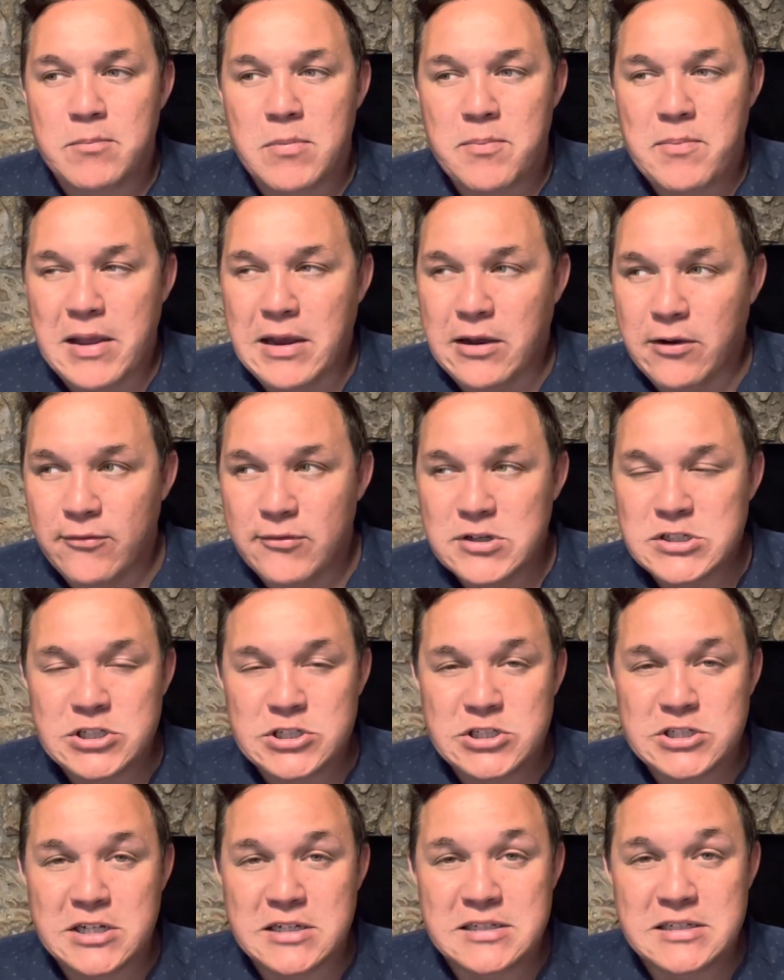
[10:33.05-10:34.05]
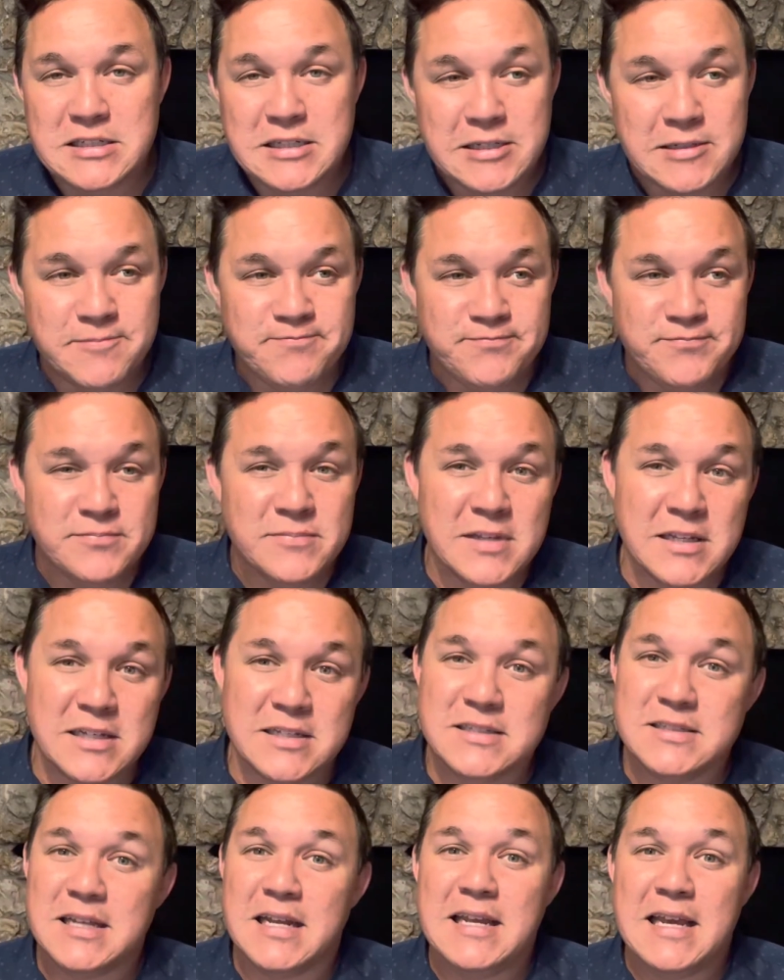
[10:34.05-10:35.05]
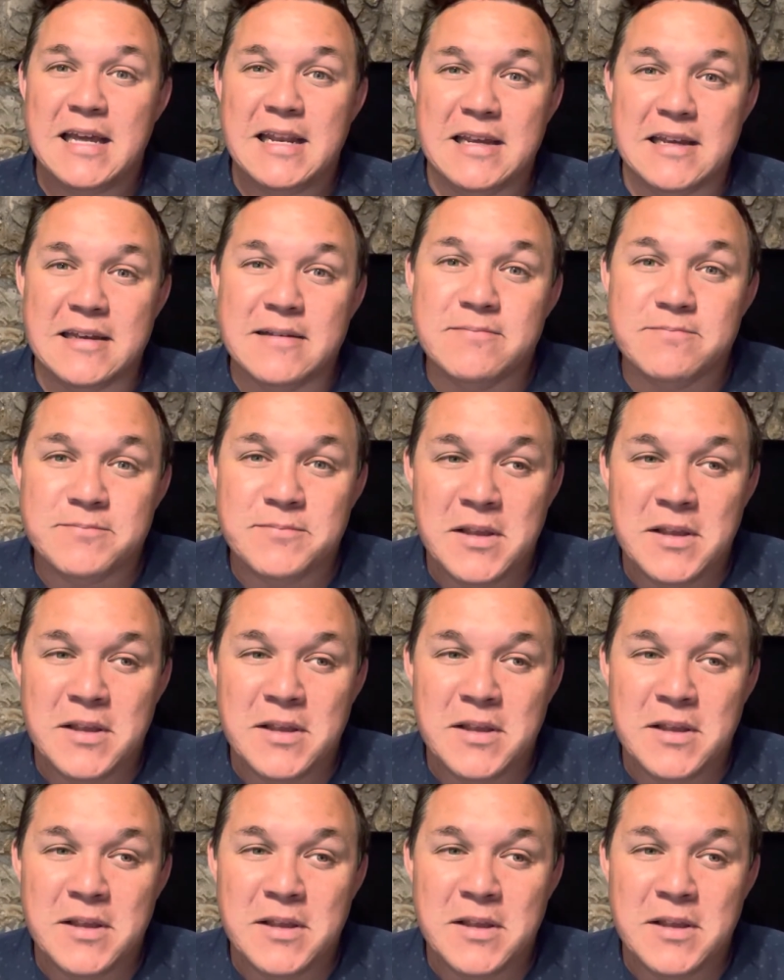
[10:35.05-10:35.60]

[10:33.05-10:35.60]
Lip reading: But Microvision just steady Eddie.